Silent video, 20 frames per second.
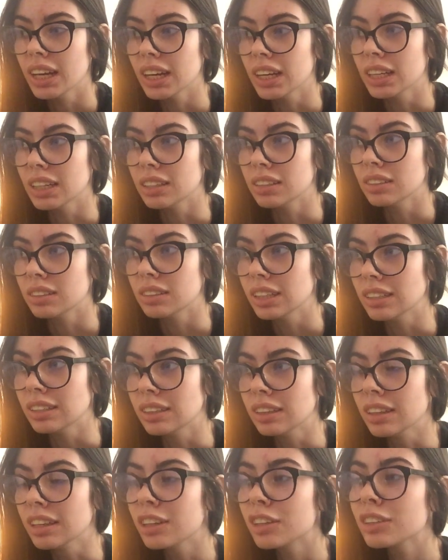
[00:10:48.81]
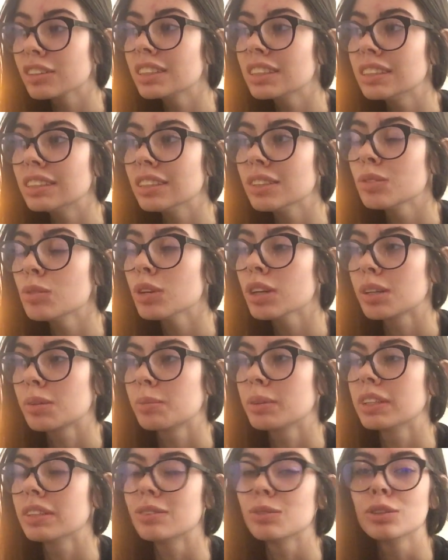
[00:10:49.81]
and it literally didn't work
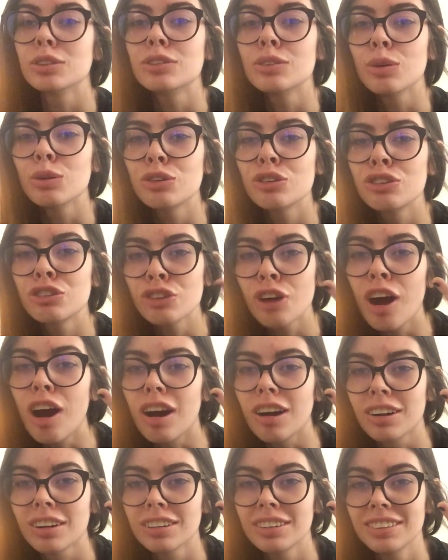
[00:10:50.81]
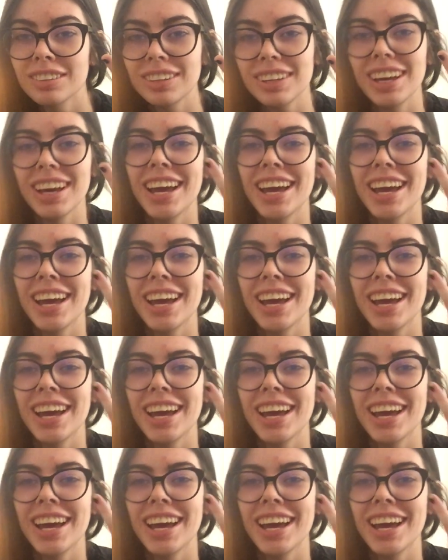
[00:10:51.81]
because he was so shocked